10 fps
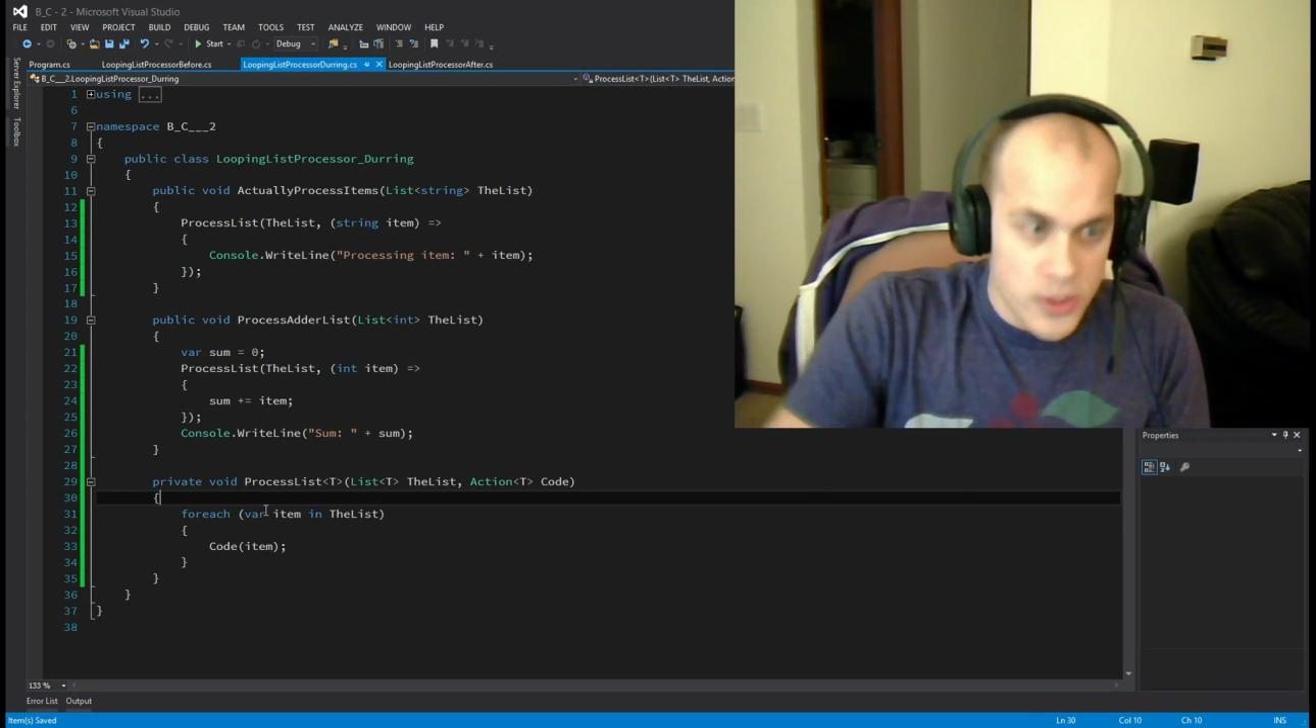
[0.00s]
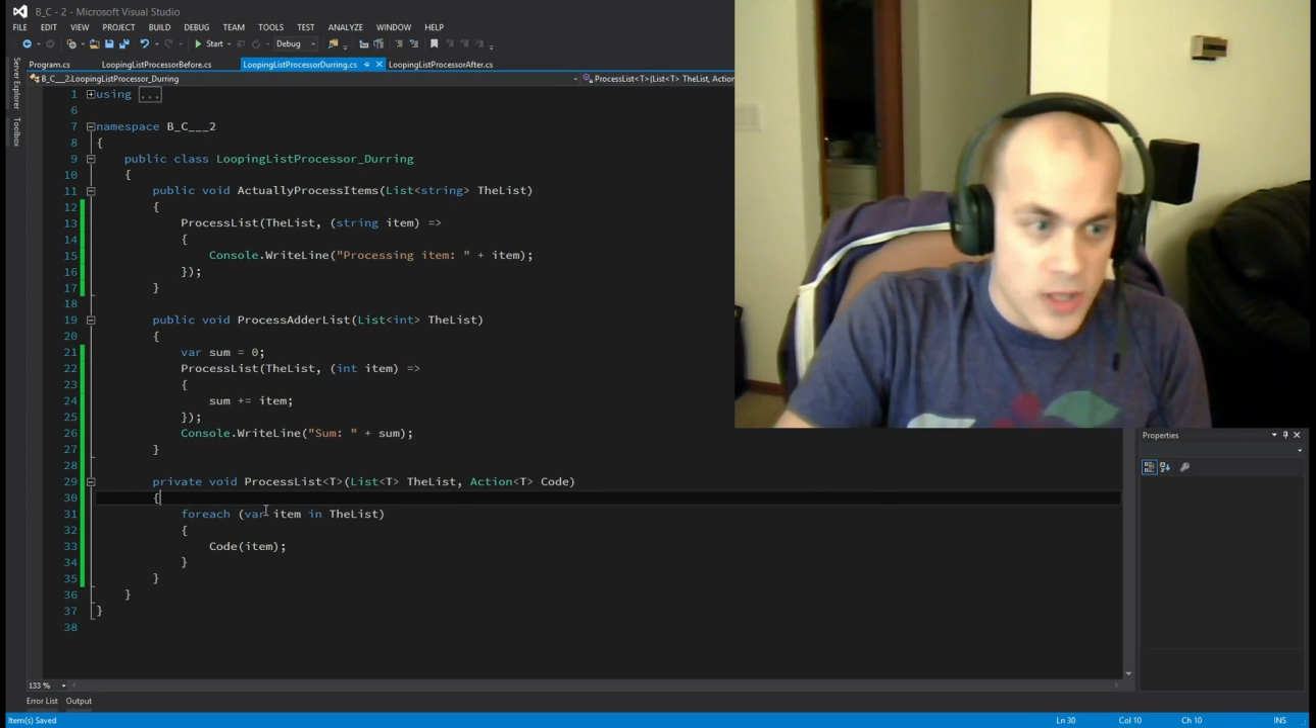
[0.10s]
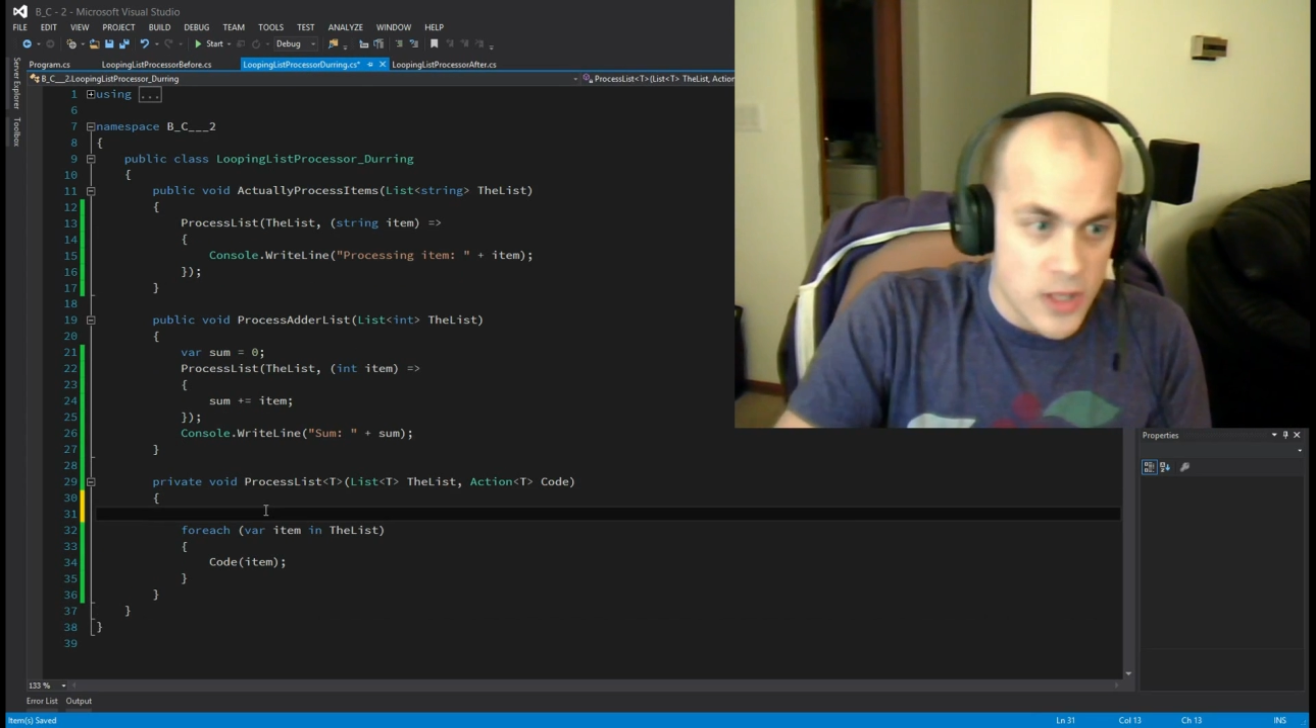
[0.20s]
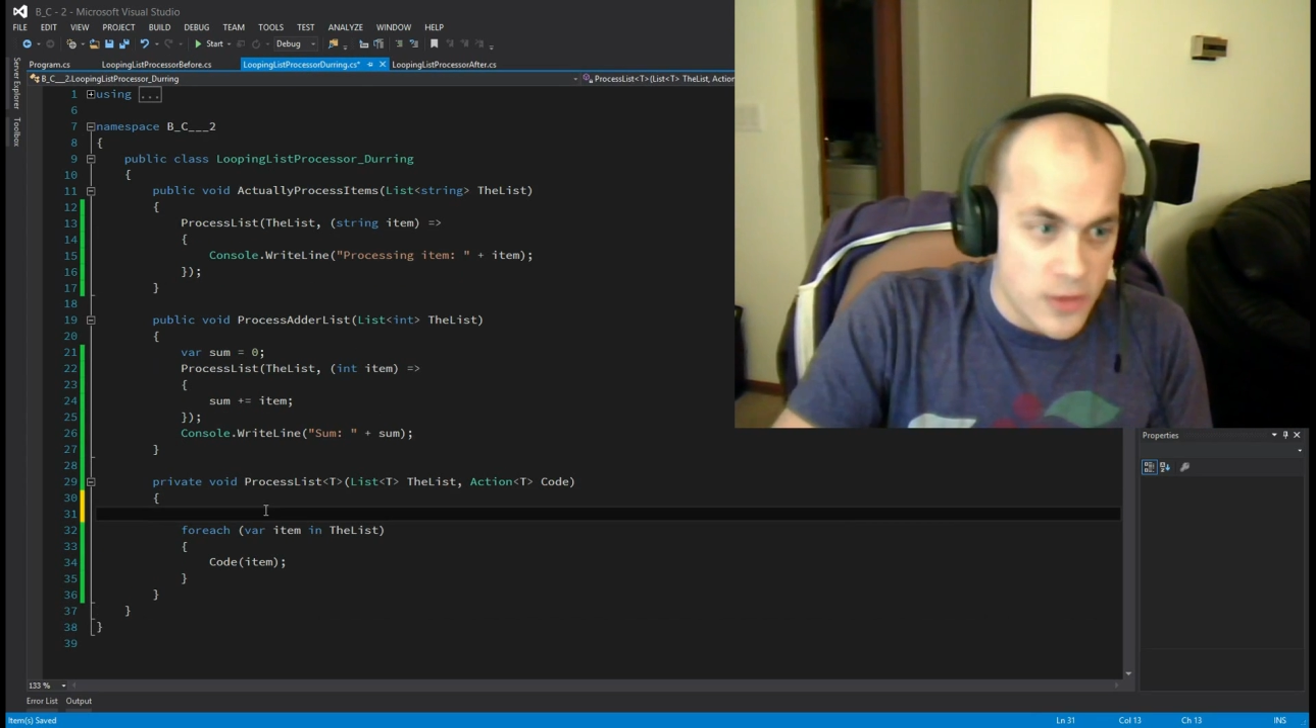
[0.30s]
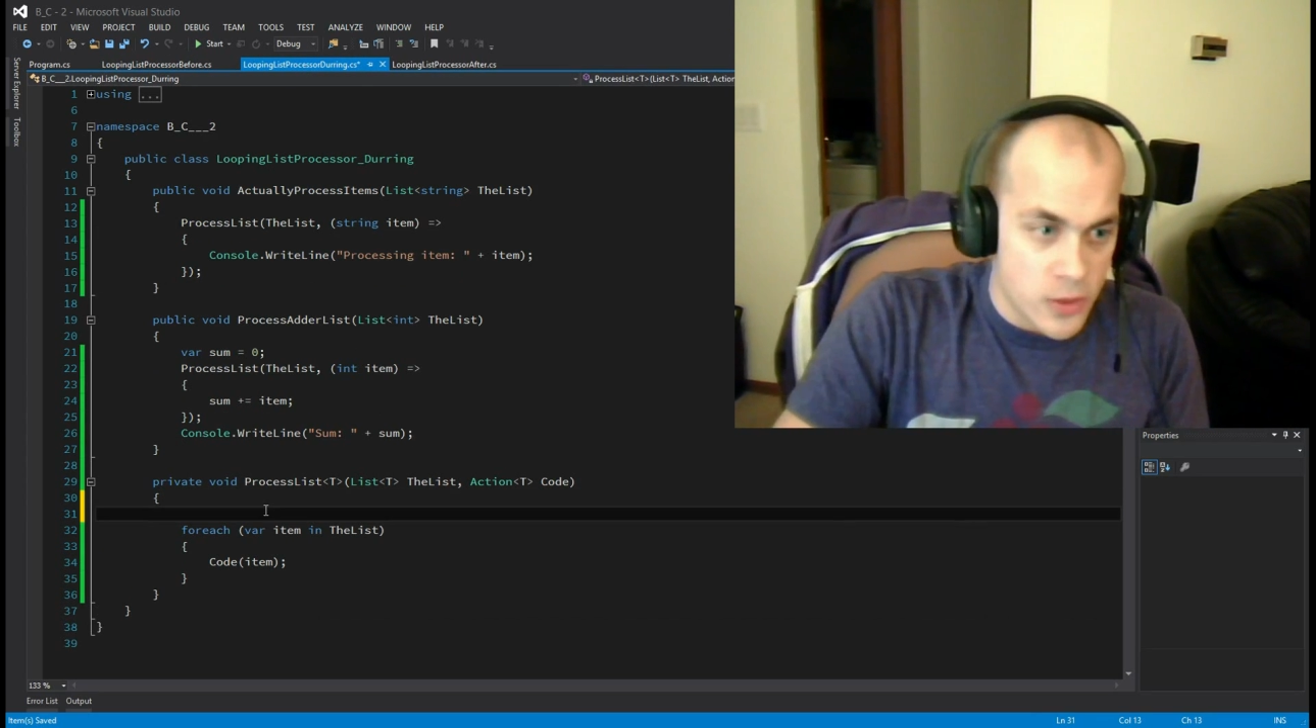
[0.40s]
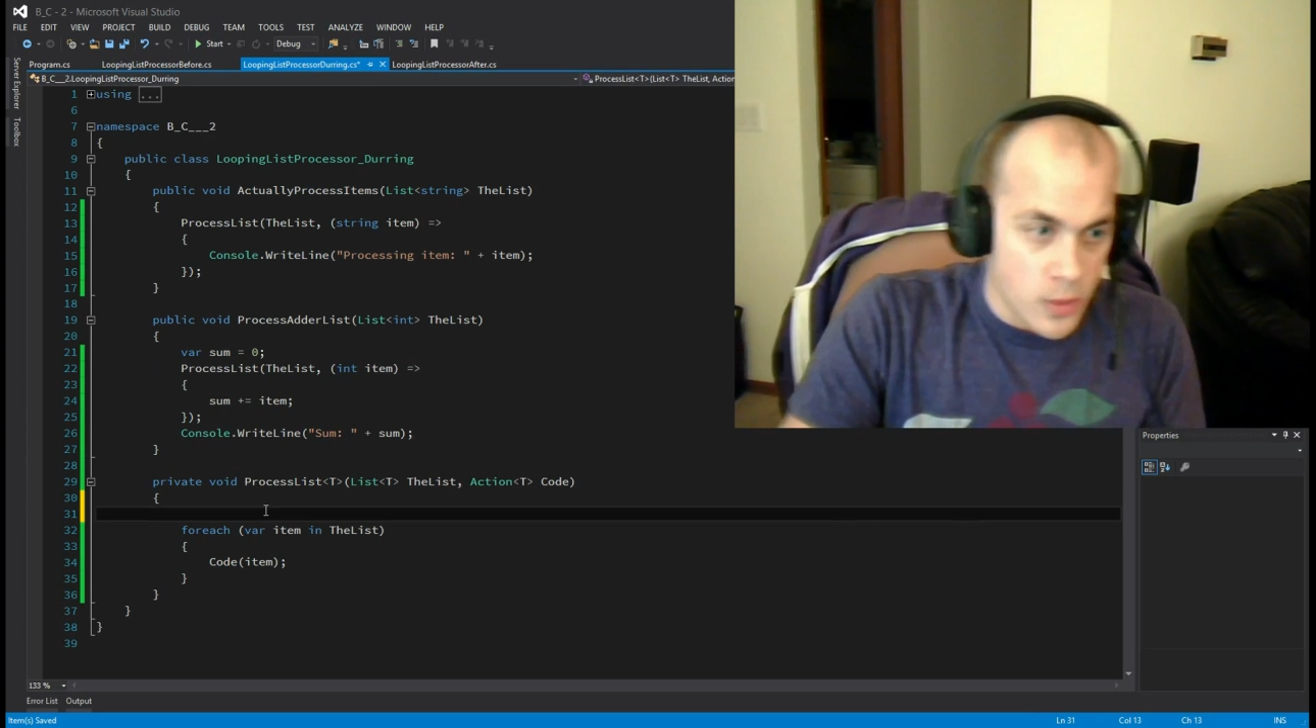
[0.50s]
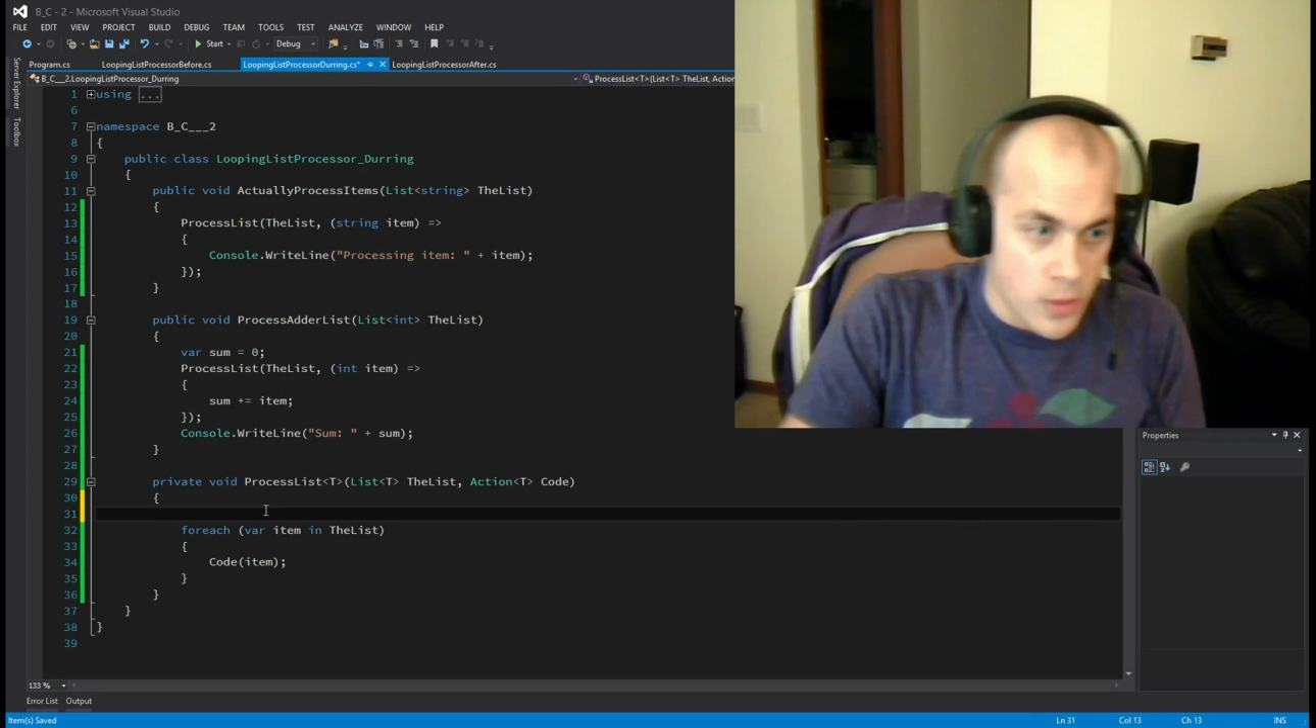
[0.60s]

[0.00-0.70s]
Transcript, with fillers: we just have to do